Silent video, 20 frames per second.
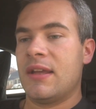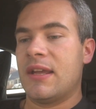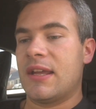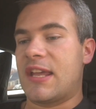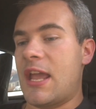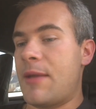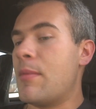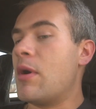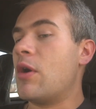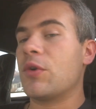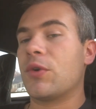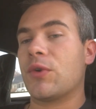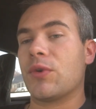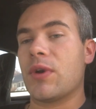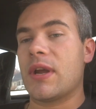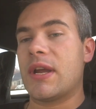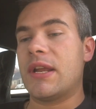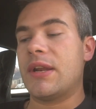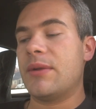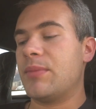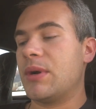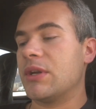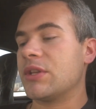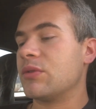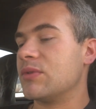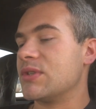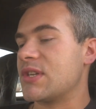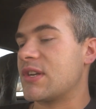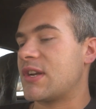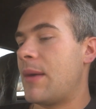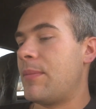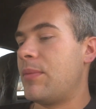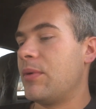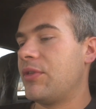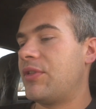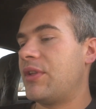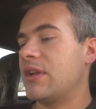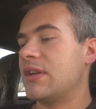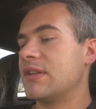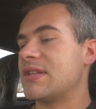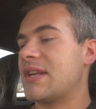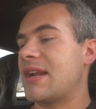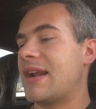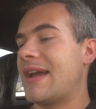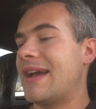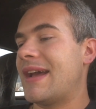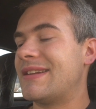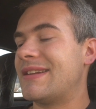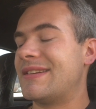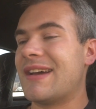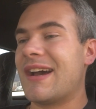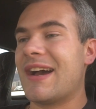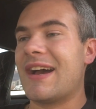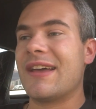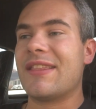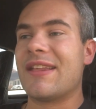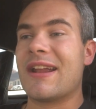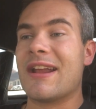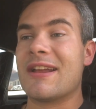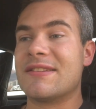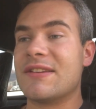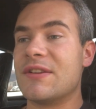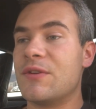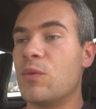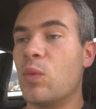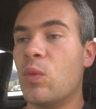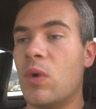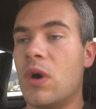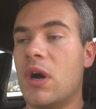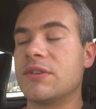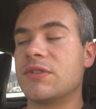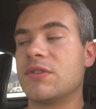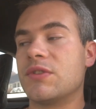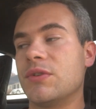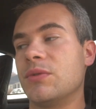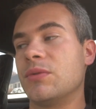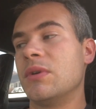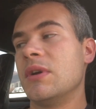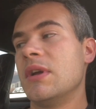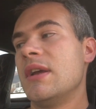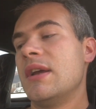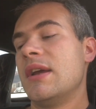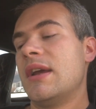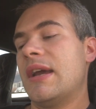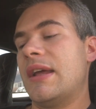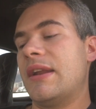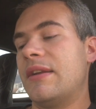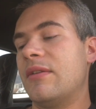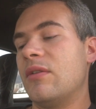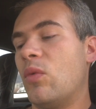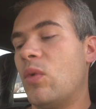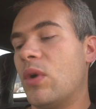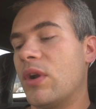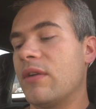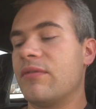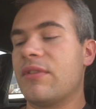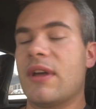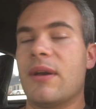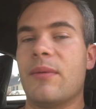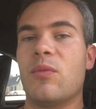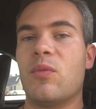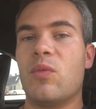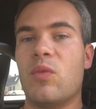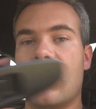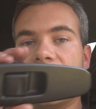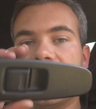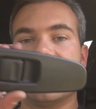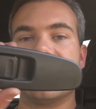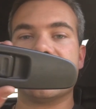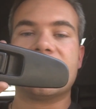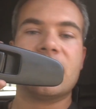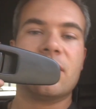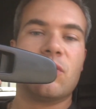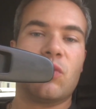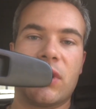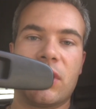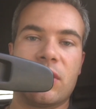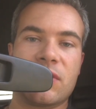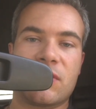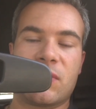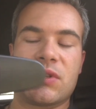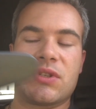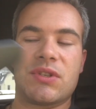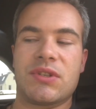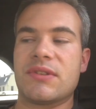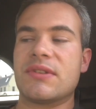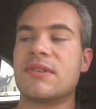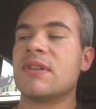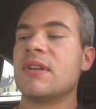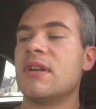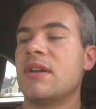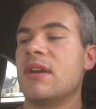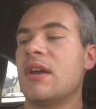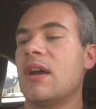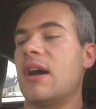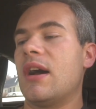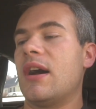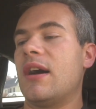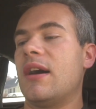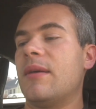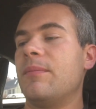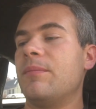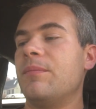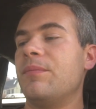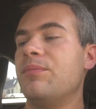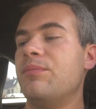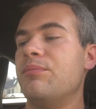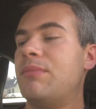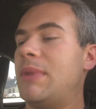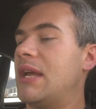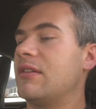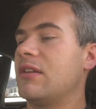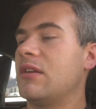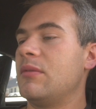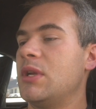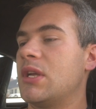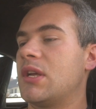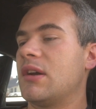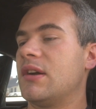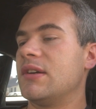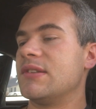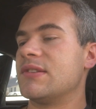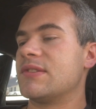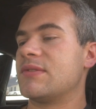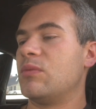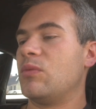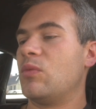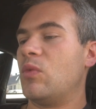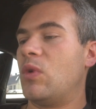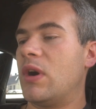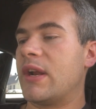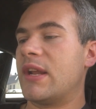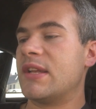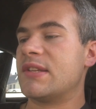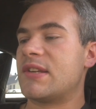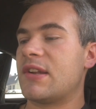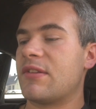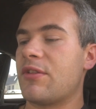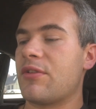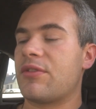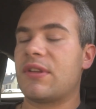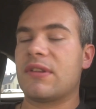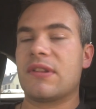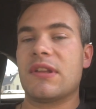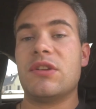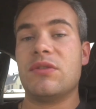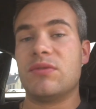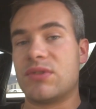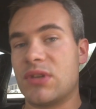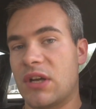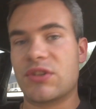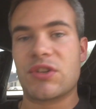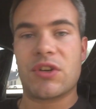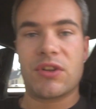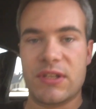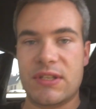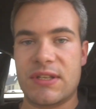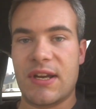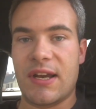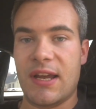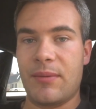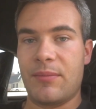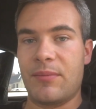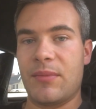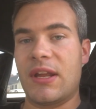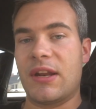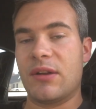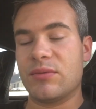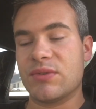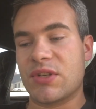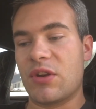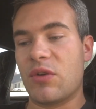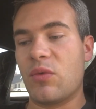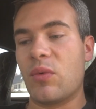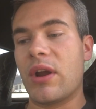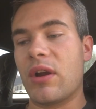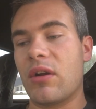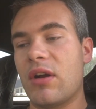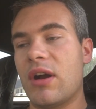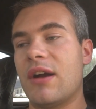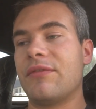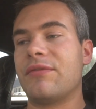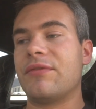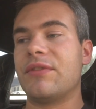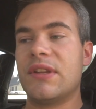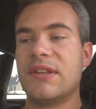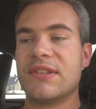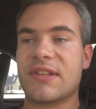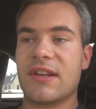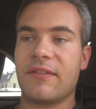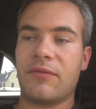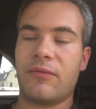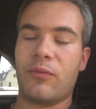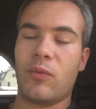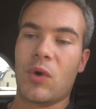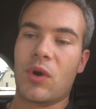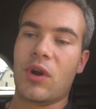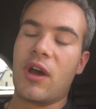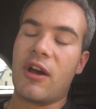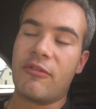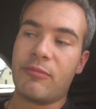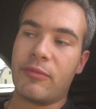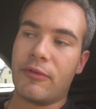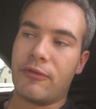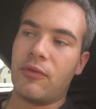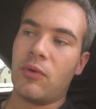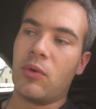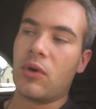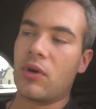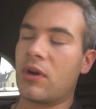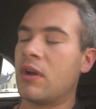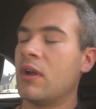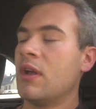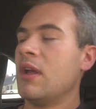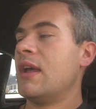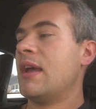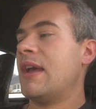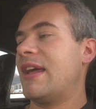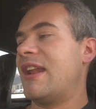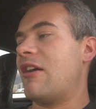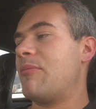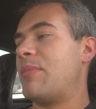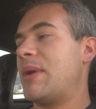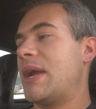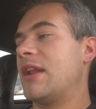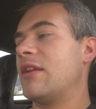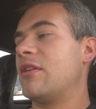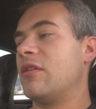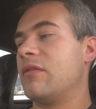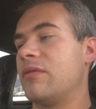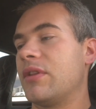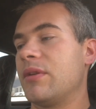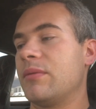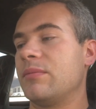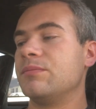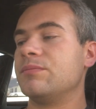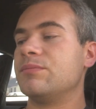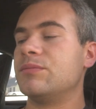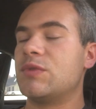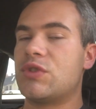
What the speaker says: It came out great, but there was a couple things that I dye that I didn't want to, and one of them was window switches. Mainly because, one, it's another thing that you touch all the time and it was going to wear off. These have worn off before and I've painted over them.